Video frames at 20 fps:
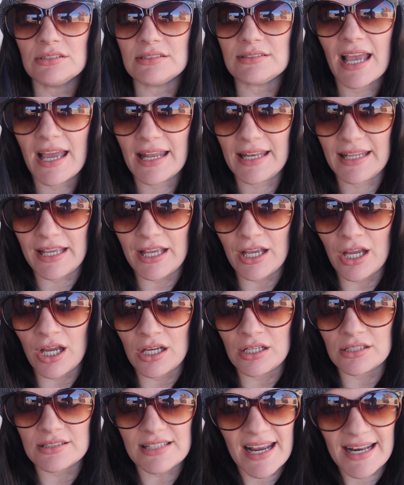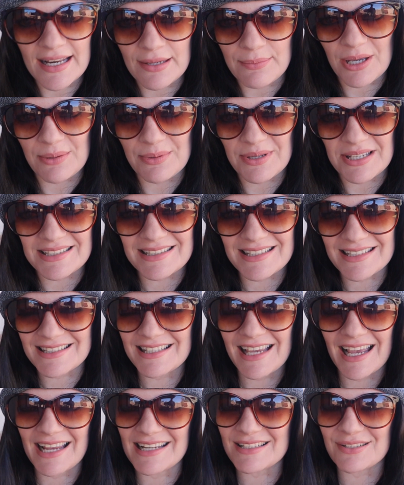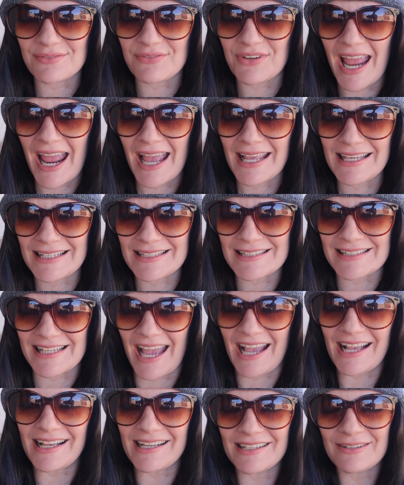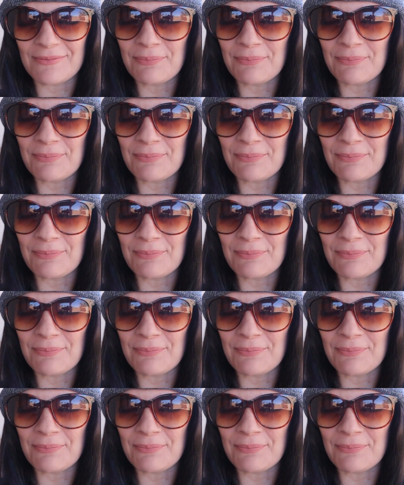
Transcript: Daddy, Tiny Baby is the size of a hacky sack.